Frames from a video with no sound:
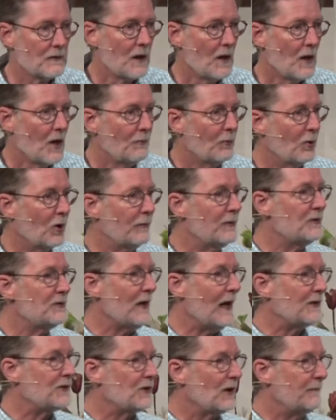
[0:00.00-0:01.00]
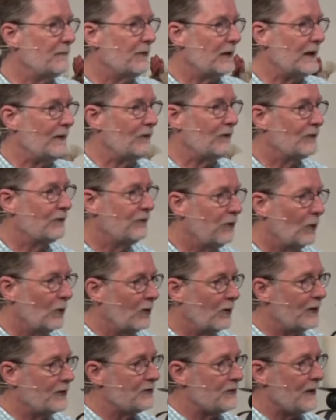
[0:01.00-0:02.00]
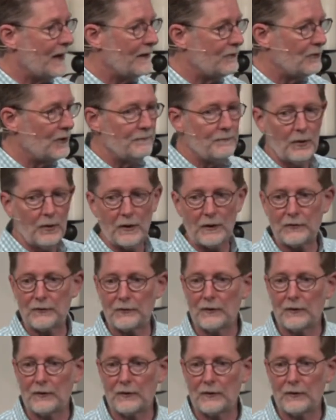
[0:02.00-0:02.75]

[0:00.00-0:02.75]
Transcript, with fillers: Mormons actually believe in four sacred books.